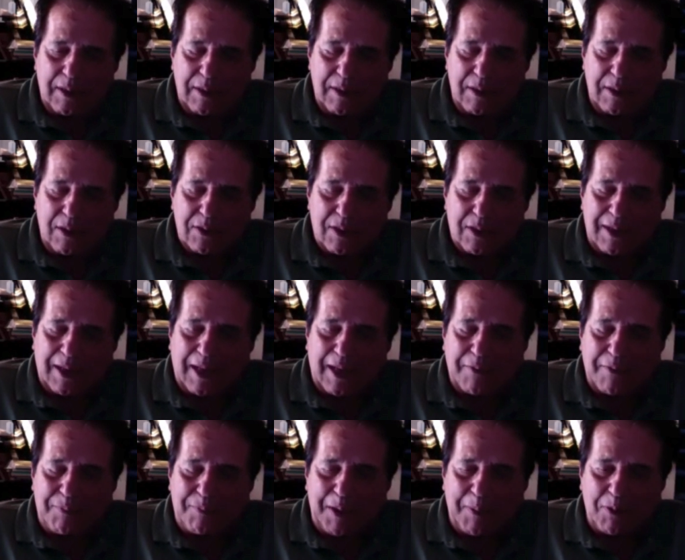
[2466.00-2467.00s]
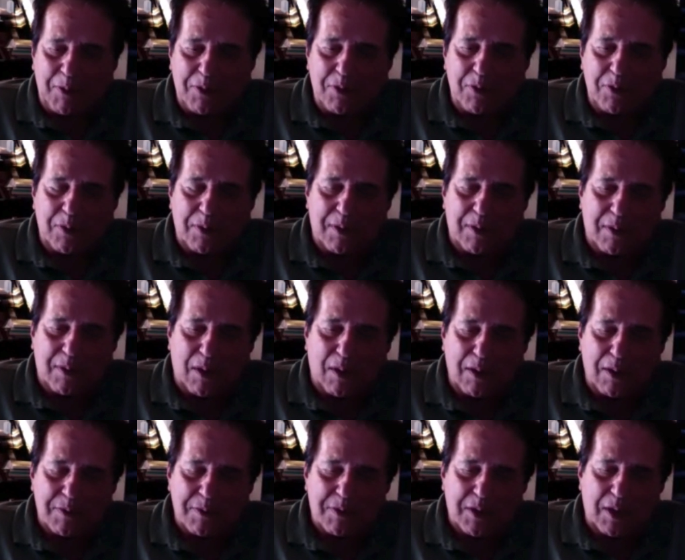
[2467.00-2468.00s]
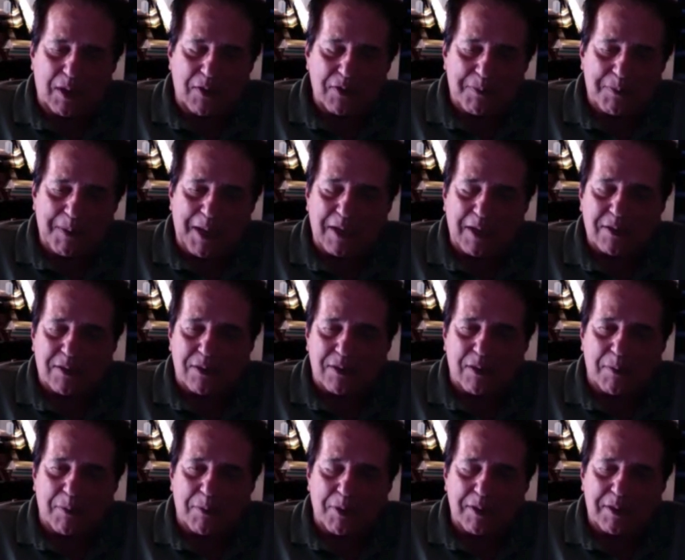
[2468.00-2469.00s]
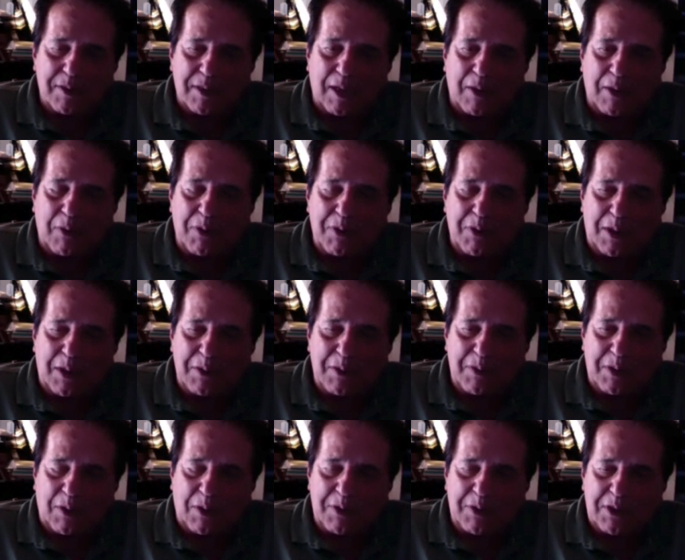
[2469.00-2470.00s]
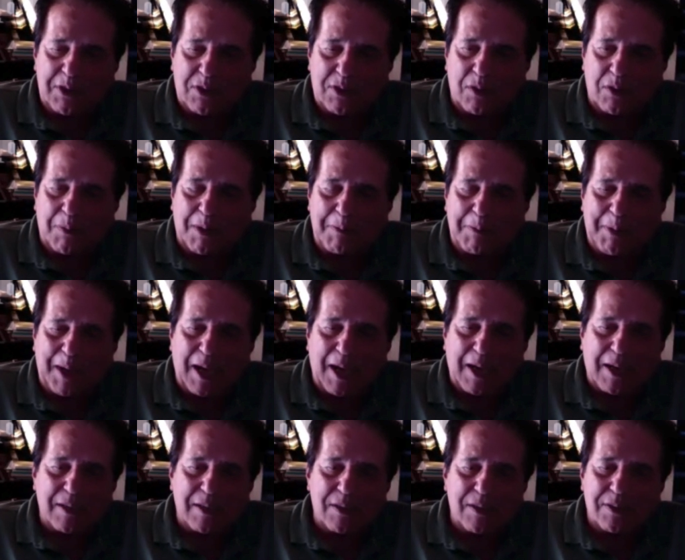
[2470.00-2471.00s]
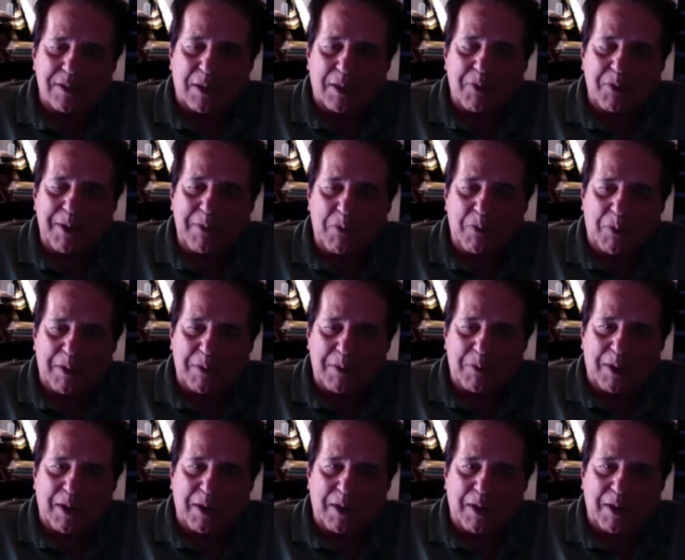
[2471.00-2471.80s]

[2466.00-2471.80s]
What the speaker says: there's a lot of people who call themselves master herbalists, and I would always turn my back on those. I wouldn't even want